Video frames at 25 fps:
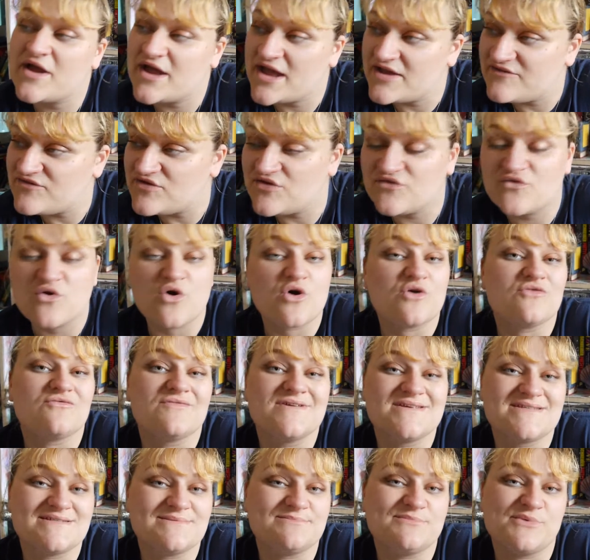If you've got a
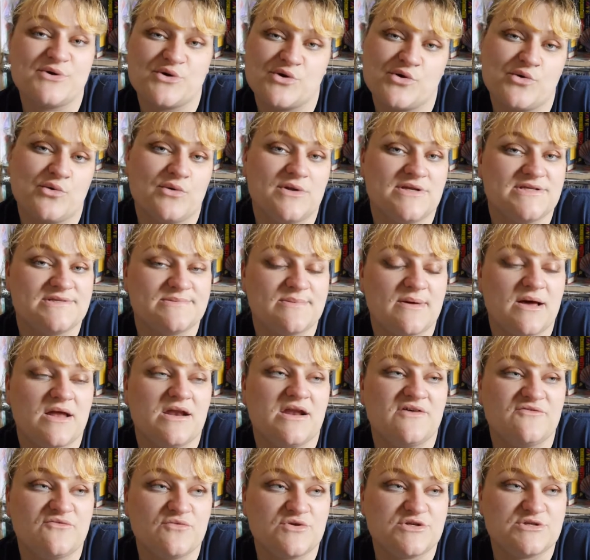recent book haul as well, I
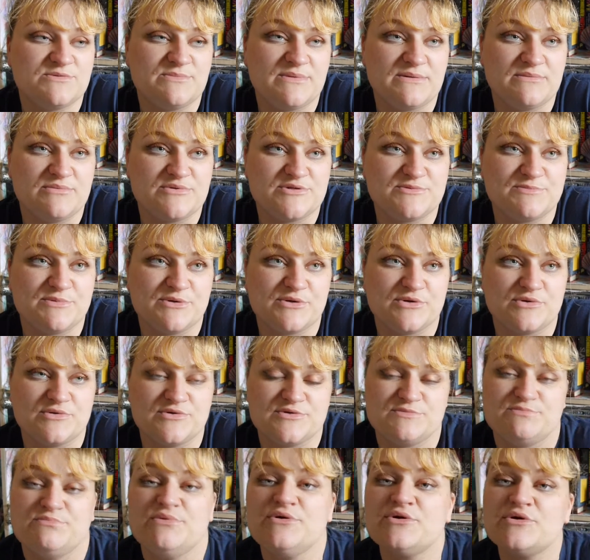love watching people's book
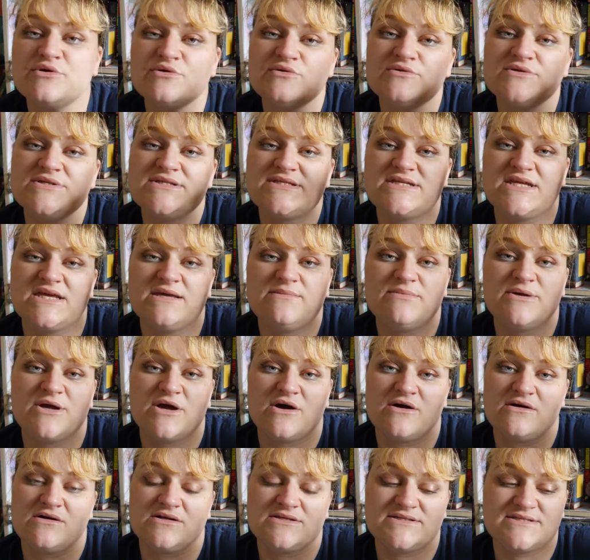hauls. Book hauls,
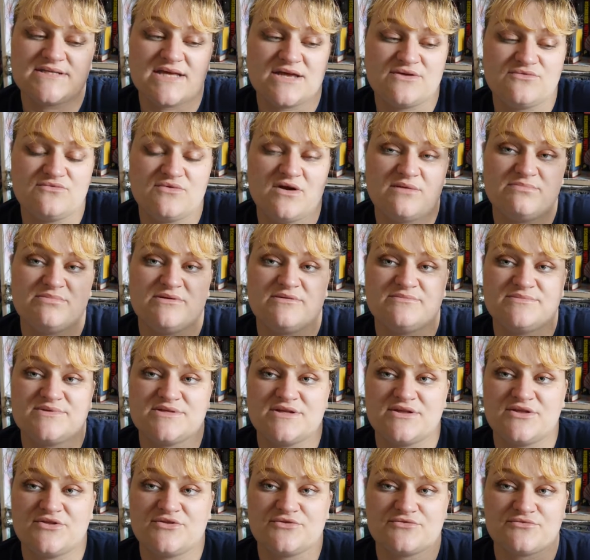TBRs and
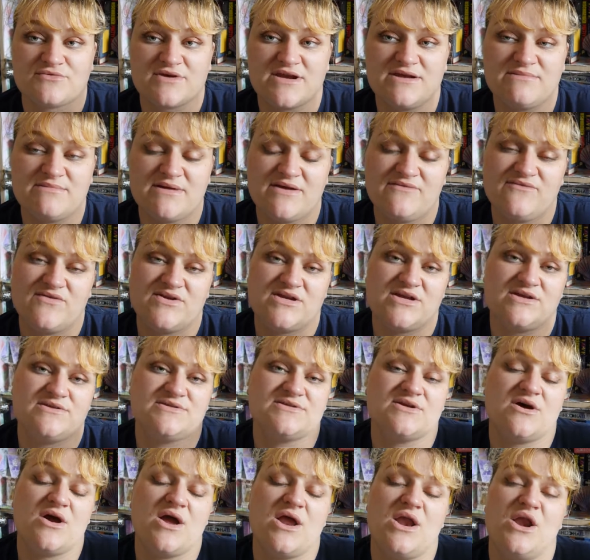wrap-ups are three main
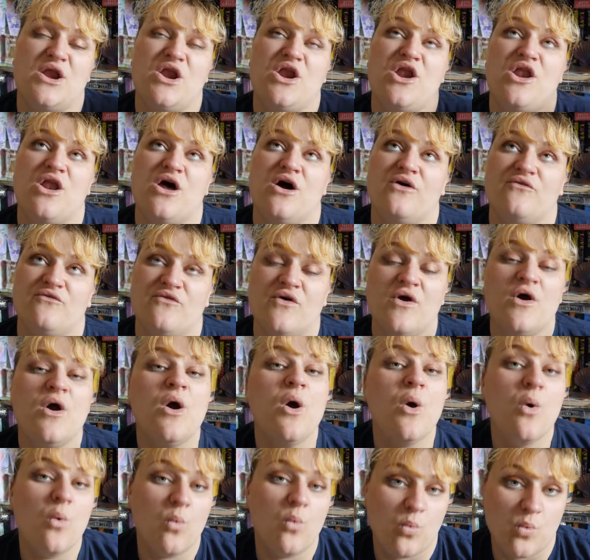videos I love
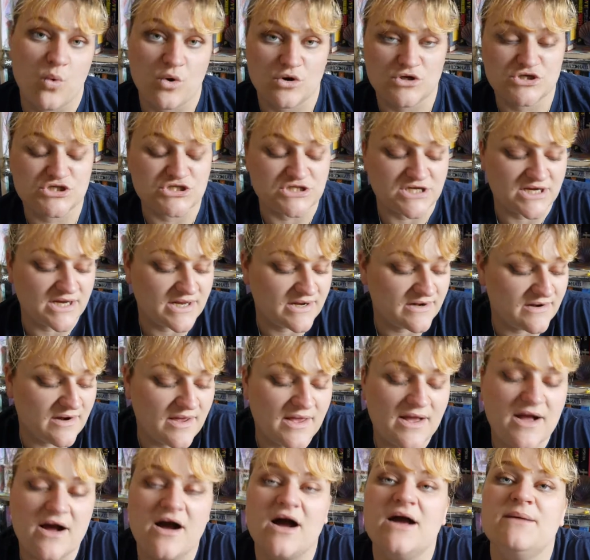watching.
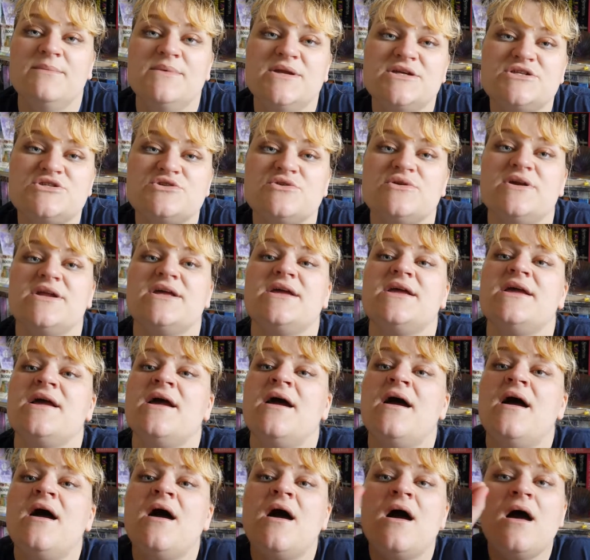Like I'm literally
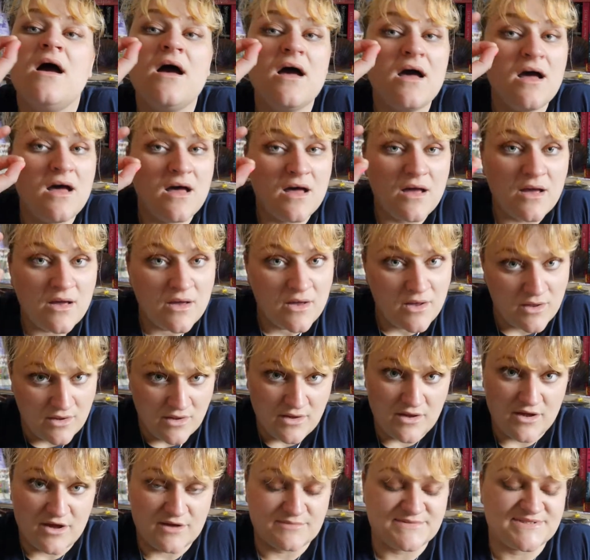
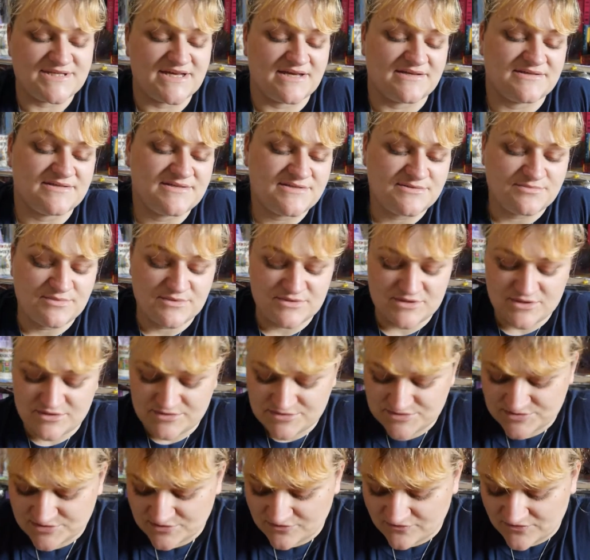obsessed with
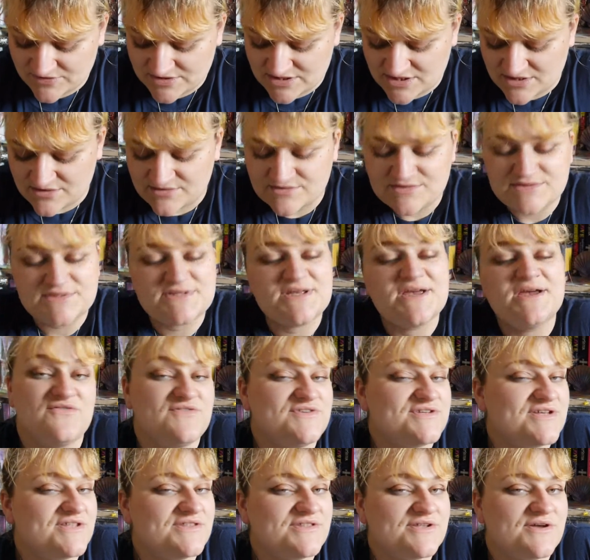those sort of videos. If
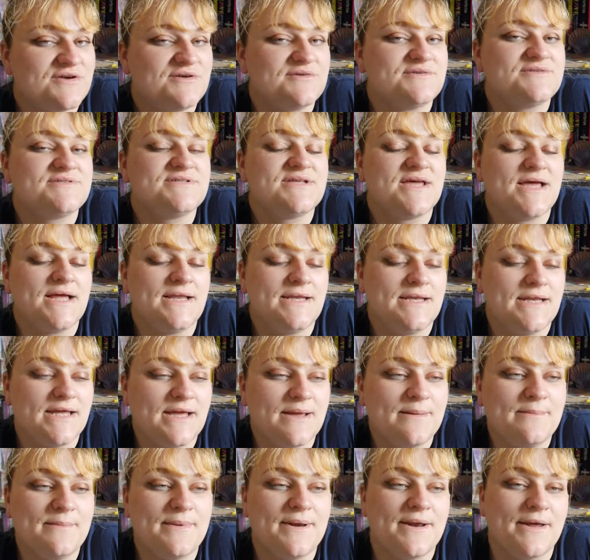you've done those,
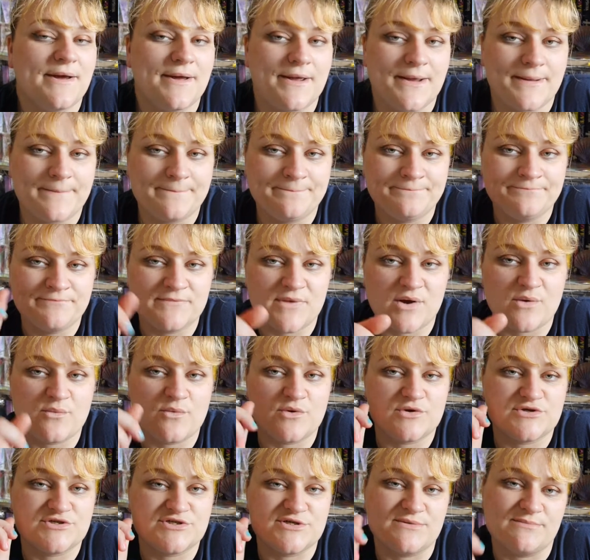link them below, I'll
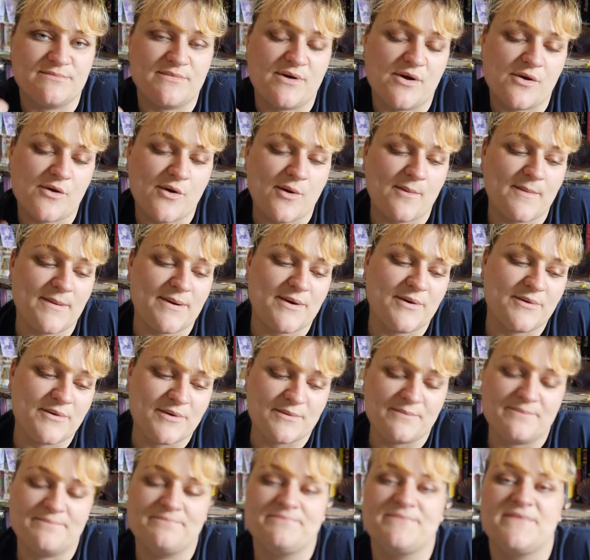watch them, I'll comment on
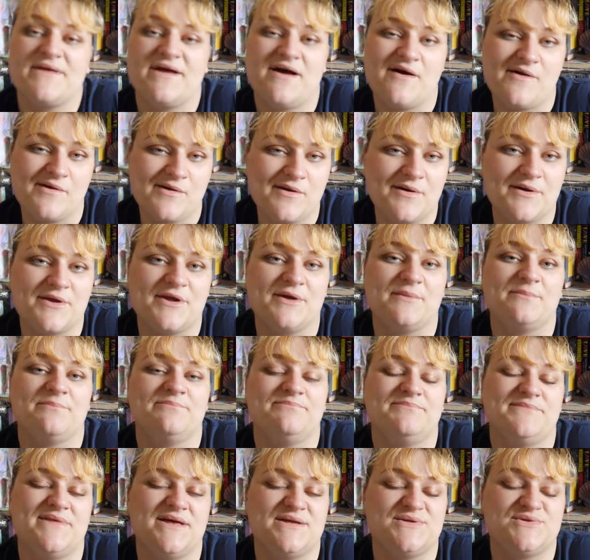them, I'll like them,
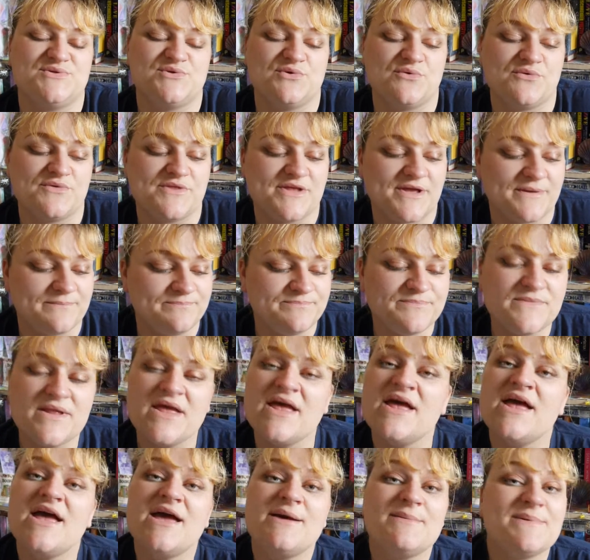that sort of
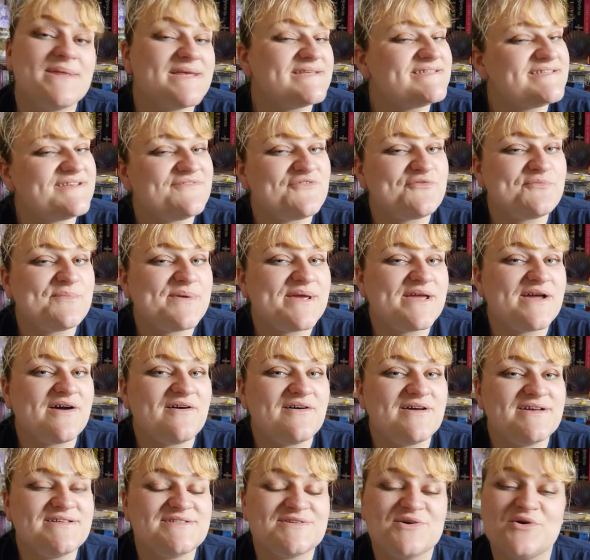thing. That's it for me
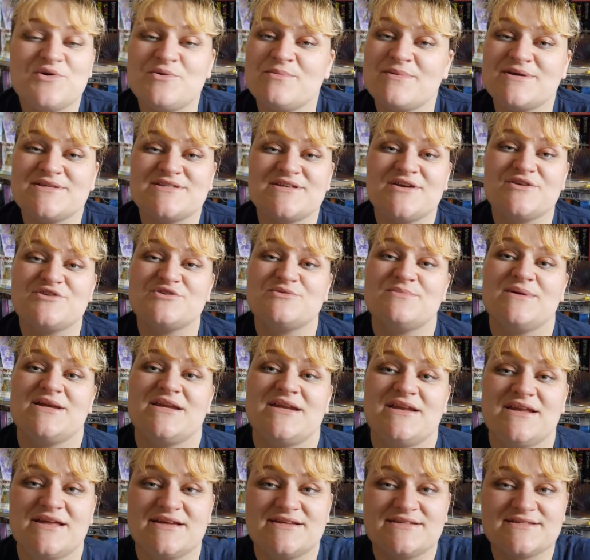guys. All my social
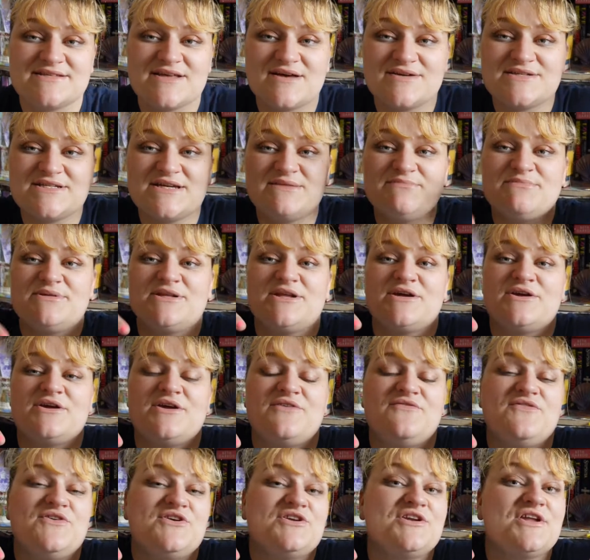media links are down below
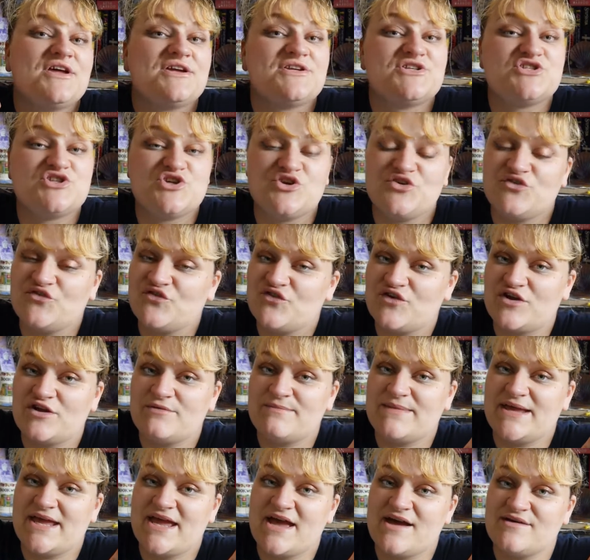if you'd like to
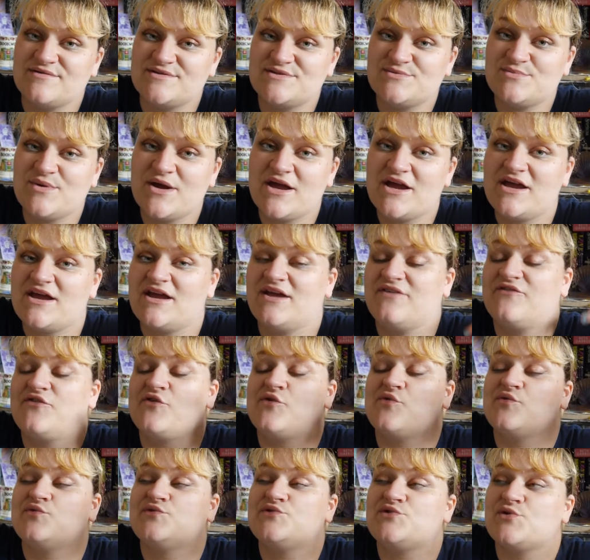follow me elsewhere. If
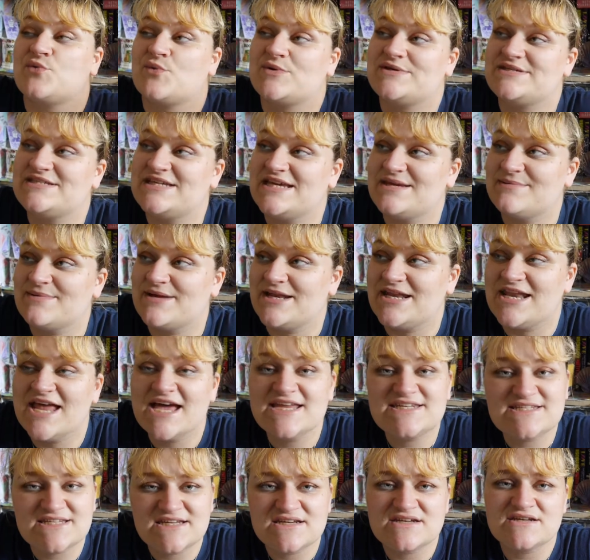you're also on Team
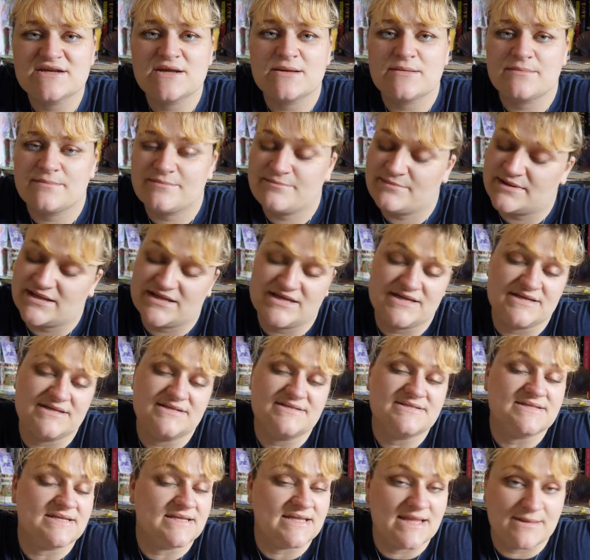Aladdin,
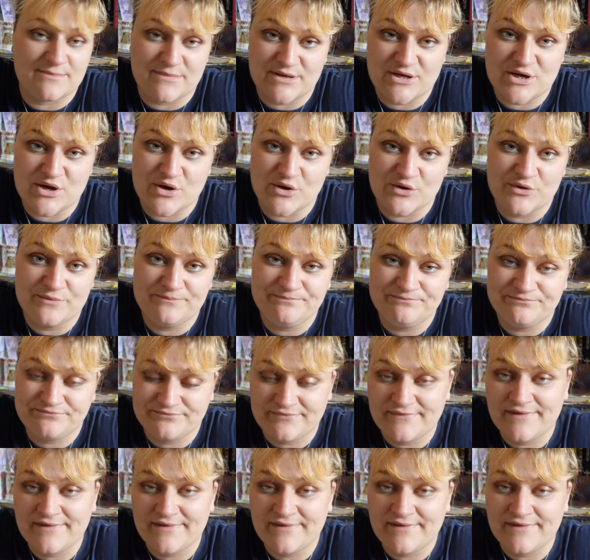please let me know.